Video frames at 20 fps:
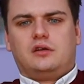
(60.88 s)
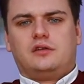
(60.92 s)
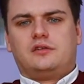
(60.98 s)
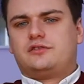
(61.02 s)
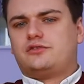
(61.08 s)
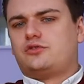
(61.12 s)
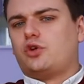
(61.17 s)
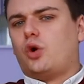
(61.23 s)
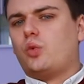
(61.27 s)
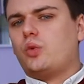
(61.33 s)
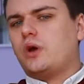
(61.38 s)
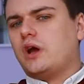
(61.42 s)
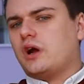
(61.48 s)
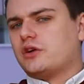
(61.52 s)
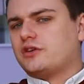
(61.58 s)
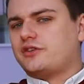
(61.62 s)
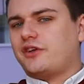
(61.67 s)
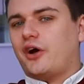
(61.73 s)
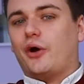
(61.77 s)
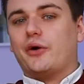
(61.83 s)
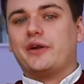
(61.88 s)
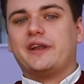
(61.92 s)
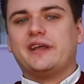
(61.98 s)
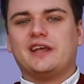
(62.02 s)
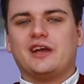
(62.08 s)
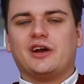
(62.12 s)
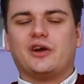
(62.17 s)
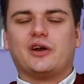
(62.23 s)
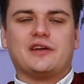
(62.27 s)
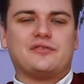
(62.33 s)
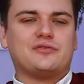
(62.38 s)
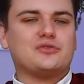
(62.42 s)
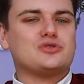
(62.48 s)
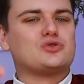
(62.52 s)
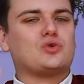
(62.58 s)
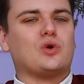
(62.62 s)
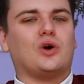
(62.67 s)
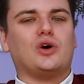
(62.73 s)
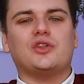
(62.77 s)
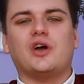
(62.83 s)
somewhere down here, if you
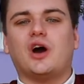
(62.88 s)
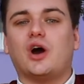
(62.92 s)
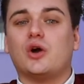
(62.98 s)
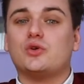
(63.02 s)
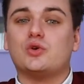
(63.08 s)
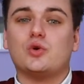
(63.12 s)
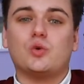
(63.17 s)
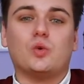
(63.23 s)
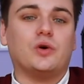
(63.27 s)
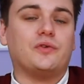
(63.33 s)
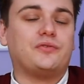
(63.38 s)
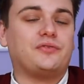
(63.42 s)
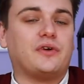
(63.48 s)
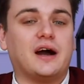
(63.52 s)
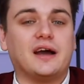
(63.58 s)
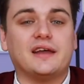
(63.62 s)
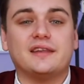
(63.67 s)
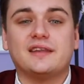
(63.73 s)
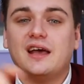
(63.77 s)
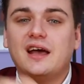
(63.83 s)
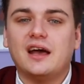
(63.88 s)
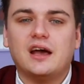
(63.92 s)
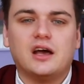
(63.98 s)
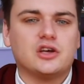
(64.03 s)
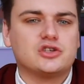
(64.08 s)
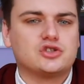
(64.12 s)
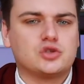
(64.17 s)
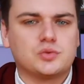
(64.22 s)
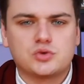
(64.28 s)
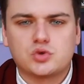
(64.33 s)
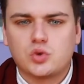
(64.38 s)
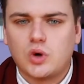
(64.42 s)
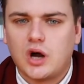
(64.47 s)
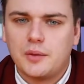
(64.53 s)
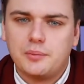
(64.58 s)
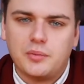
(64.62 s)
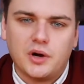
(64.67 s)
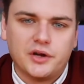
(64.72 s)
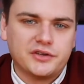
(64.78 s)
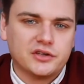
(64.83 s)
scroll down, you will find a
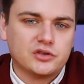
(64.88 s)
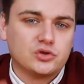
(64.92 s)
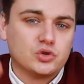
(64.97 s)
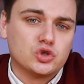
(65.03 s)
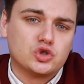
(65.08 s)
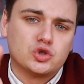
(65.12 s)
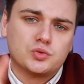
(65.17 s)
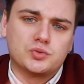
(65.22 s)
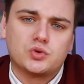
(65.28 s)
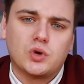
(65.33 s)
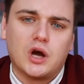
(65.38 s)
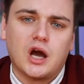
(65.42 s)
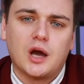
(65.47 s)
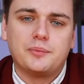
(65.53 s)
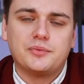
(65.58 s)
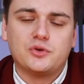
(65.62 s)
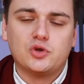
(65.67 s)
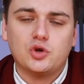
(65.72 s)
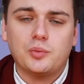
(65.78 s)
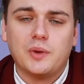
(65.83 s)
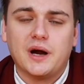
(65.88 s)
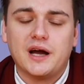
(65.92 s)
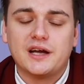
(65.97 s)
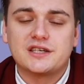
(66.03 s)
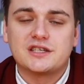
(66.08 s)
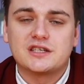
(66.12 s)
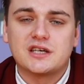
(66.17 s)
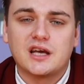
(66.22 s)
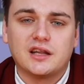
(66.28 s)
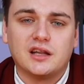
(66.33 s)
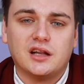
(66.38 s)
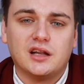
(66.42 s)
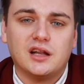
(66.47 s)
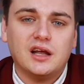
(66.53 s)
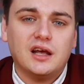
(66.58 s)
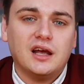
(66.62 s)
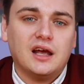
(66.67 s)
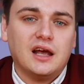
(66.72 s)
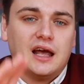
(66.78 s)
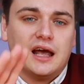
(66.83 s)
subscribe button to subscribe to my channel,
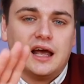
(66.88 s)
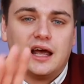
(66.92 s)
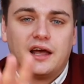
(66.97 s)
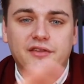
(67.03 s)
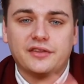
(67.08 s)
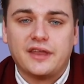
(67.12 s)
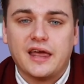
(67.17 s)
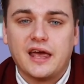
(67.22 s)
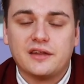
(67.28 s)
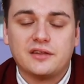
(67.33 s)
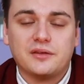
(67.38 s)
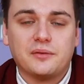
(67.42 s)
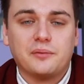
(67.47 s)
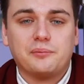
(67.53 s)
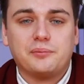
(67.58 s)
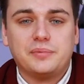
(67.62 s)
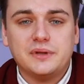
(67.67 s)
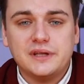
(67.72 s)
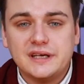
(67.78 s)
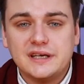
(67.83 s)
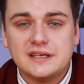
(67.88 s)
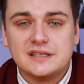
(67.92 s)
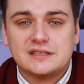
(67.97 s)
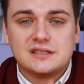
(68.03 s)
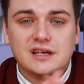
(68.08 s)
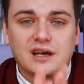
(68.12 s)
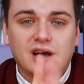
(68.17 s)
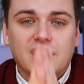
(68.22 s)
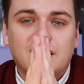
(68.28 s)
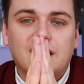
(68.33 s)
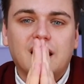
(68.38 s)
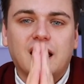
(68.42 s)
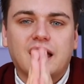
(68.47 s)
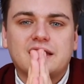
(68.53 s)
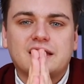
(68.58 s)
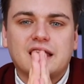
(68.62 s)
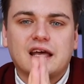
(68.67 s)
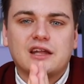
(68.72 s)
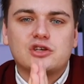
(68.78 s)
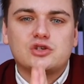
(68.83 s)
and then please
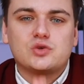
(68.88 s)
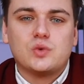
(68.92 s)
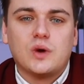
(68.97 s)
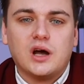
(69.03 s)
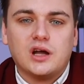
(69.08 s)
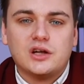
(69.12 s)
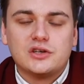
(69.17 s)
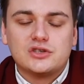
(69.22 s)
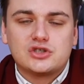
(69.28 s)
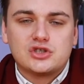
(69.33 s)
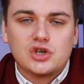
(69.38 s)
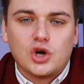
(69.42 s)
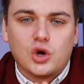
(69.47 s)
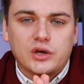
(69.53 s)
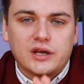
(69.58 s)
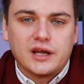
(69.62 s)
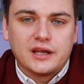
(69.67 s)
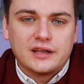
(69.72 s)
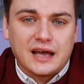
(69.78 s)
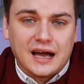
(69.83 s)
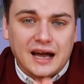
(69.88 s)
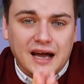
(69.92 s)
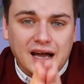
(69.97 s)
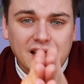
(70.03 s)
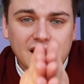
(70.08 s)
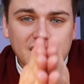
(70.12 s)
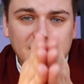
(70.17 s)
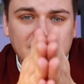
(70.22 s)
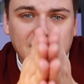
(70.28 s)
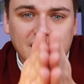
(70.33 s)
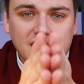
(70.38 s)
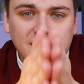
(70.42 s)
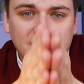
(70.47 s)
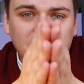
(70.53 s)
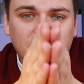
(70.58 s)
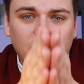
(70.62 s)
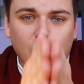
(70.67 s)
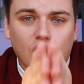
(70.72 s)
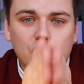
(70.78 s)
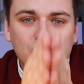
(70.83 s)
like that as well so that I
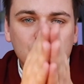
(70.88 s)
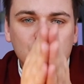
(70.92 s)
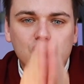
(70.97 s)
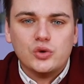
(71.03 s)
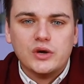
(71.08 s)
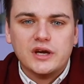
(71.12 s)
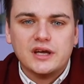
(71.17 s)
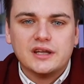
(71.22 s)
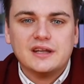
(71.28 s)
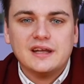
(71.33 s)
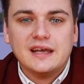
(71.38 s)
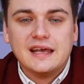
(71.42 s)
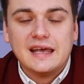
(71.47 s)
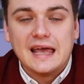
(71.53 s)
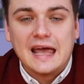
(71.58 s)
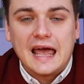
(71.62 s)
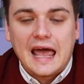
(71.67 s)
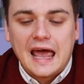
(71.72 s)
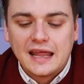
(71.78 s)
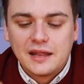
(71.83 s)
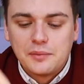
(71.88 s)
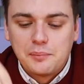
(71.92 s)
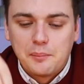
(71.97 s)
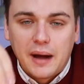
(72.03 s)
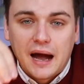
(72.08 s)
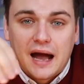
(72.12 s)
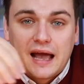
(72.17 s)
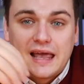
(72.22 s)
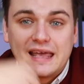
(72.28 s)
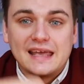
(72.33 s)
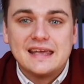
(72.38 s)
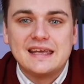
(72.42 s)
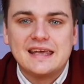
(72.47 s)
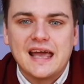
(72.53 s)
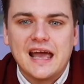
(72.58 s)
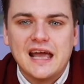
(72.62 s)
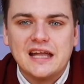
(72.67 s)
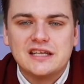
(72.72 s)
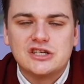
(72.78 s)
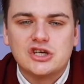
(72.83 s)
can count you in and my
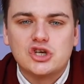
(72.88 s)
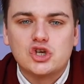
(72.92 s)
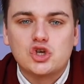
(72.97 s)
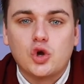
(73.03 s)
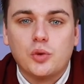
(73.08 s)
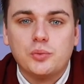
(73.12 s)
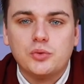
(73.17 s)
engaging